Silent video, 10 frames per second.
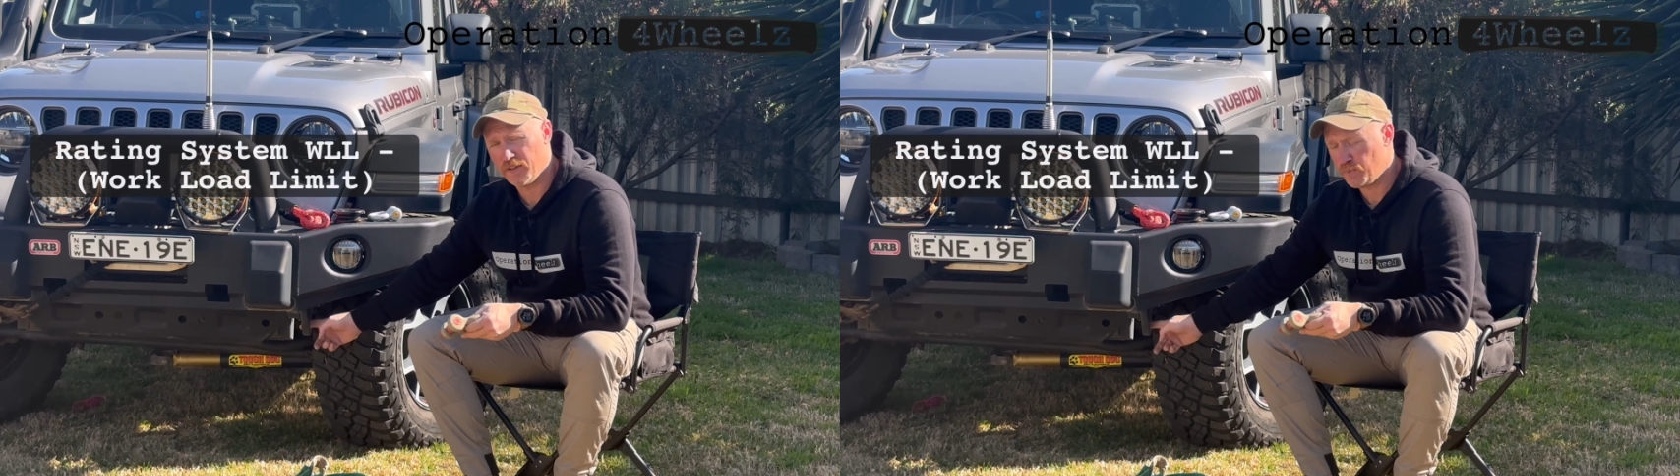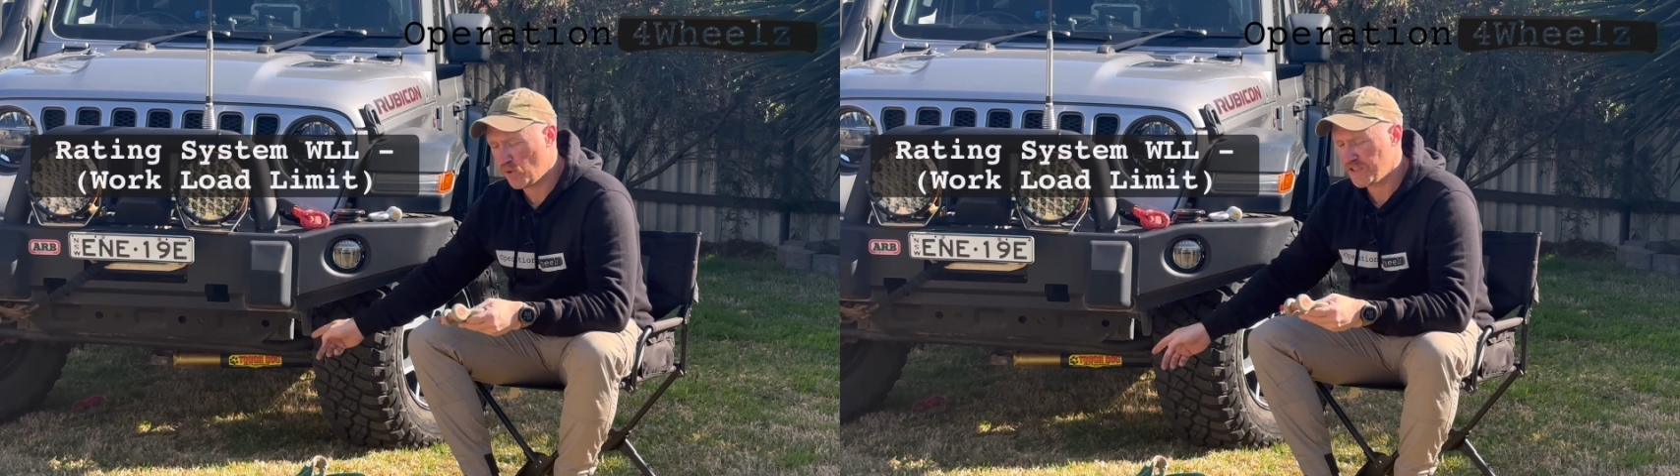
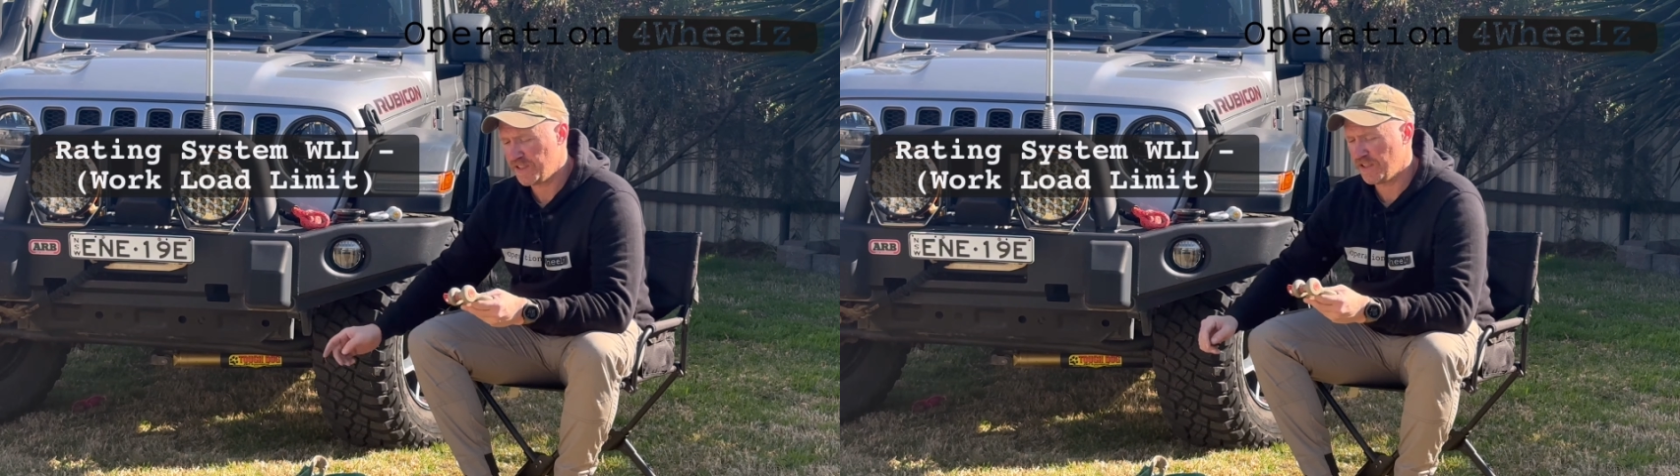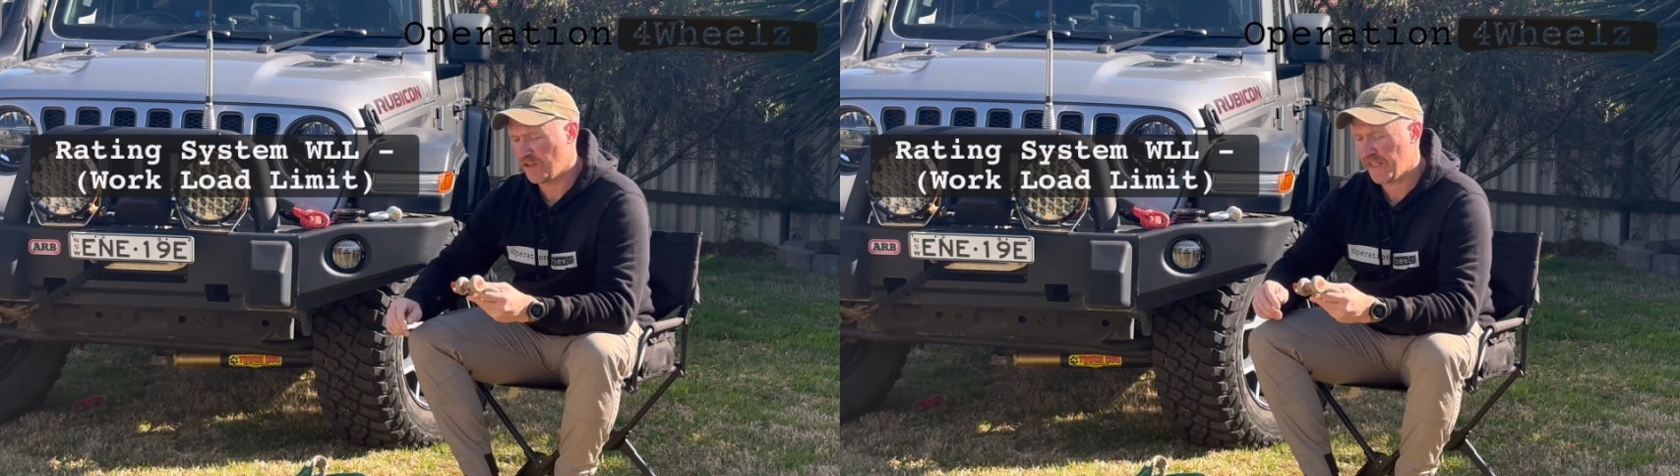points and
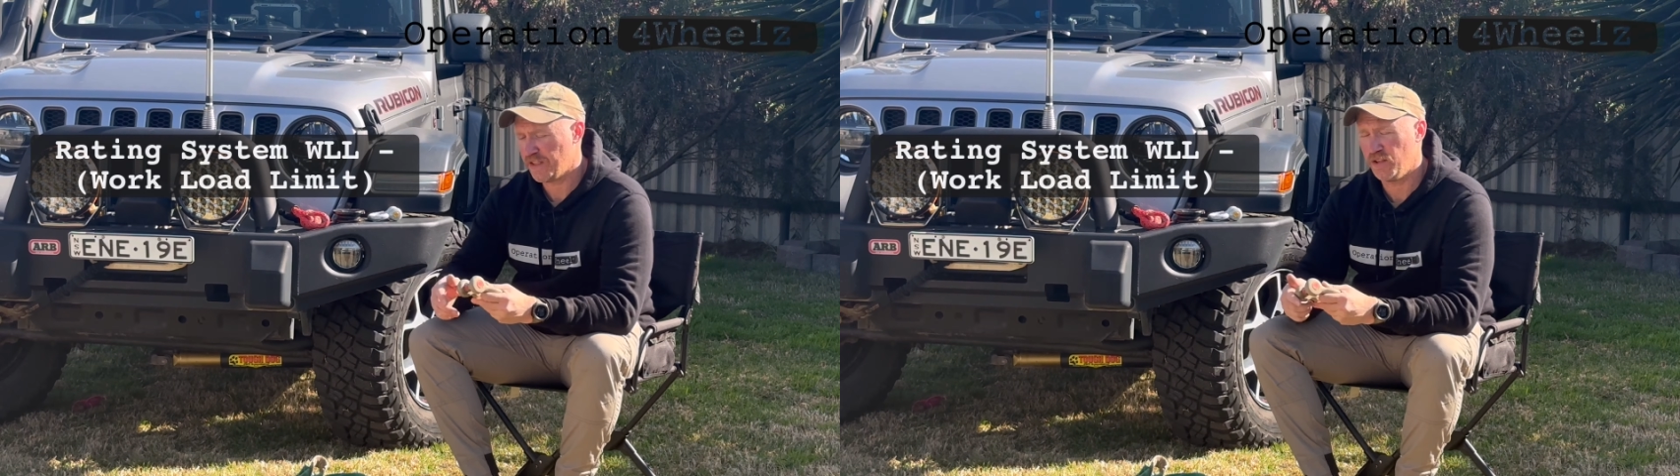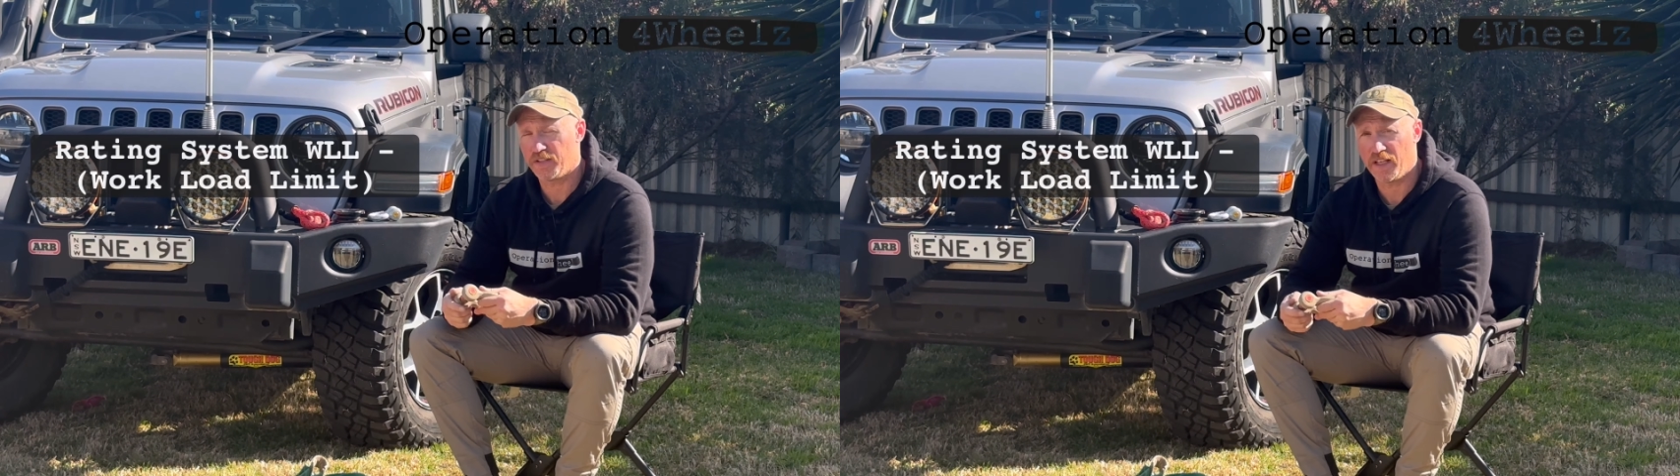things like that
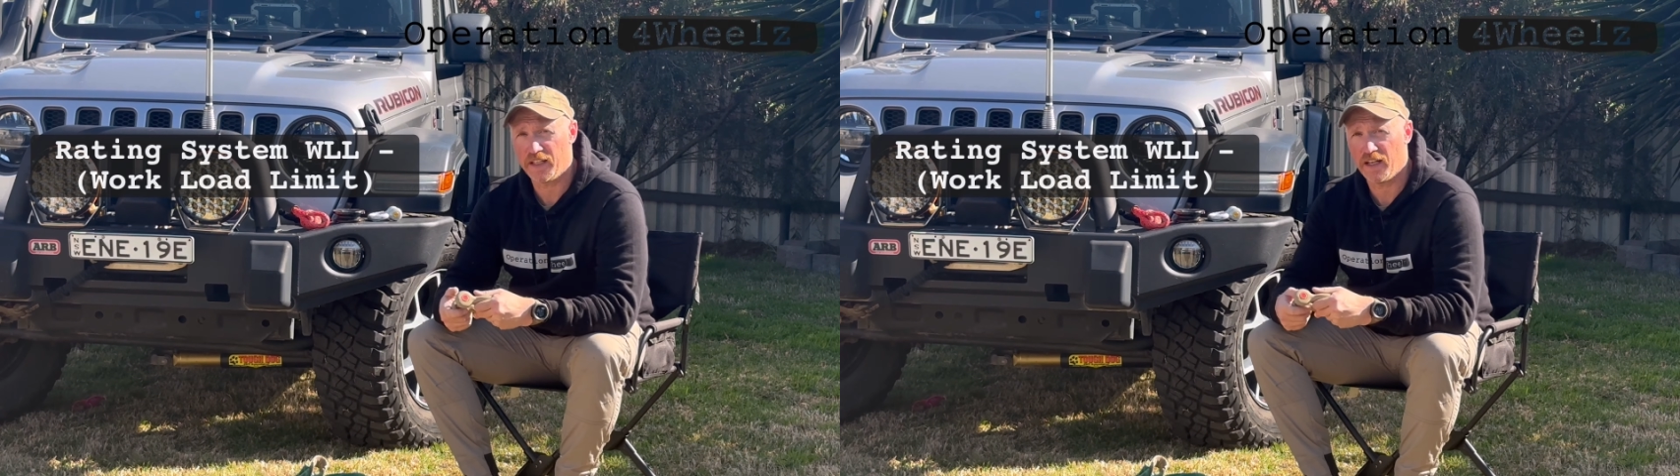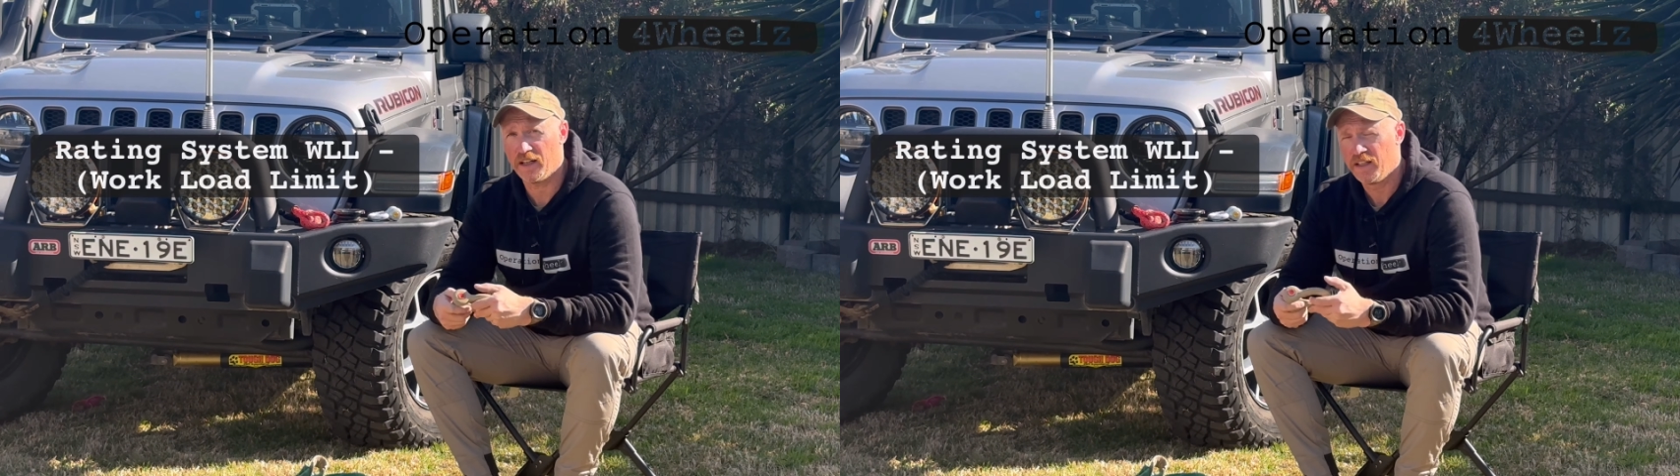use
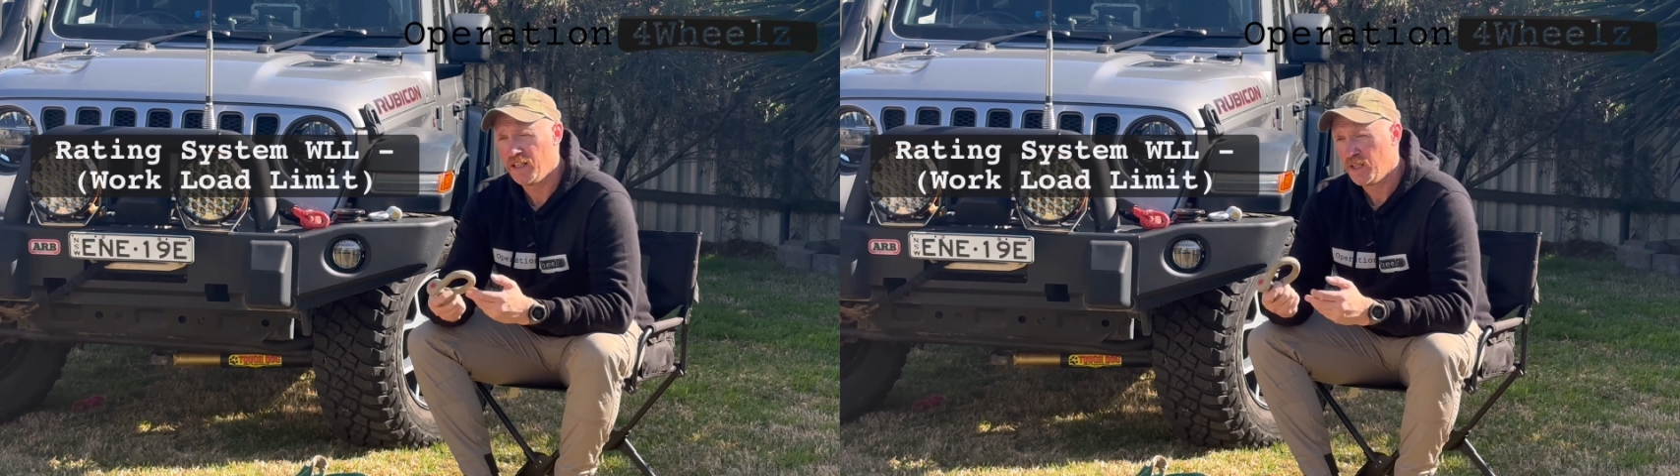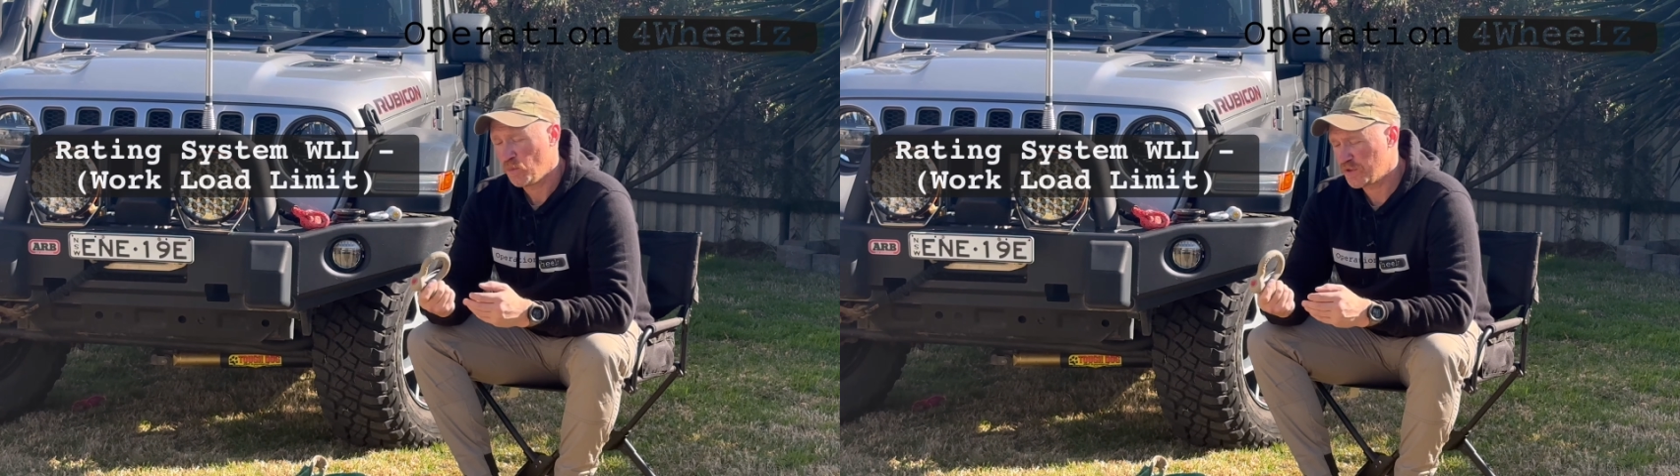
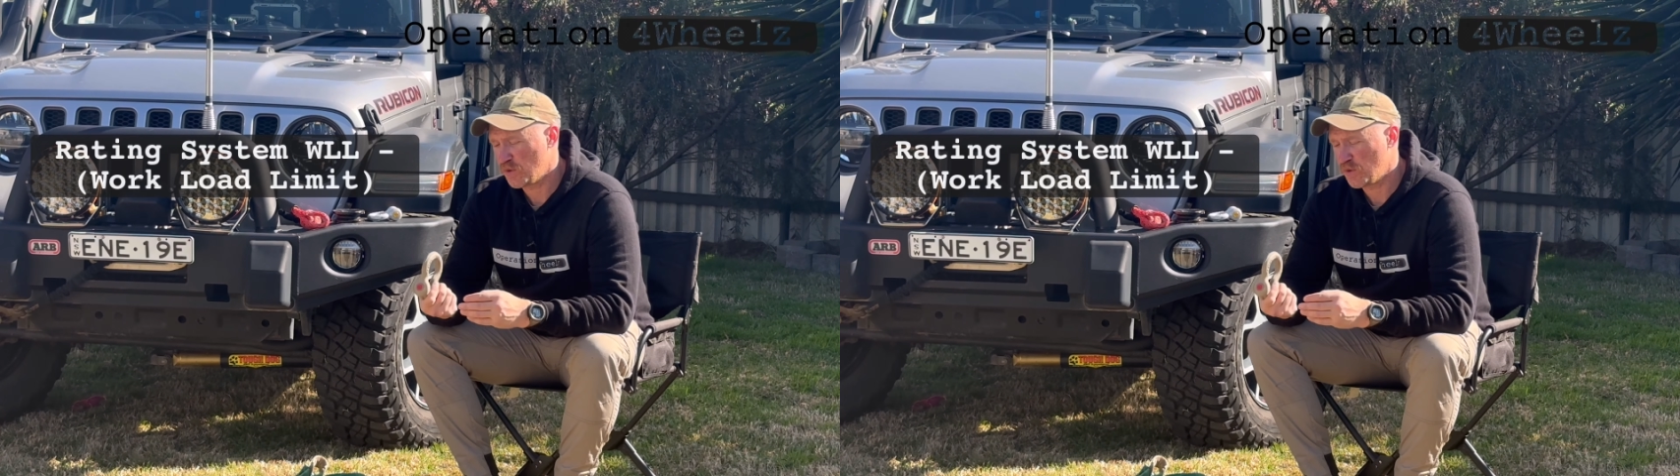what's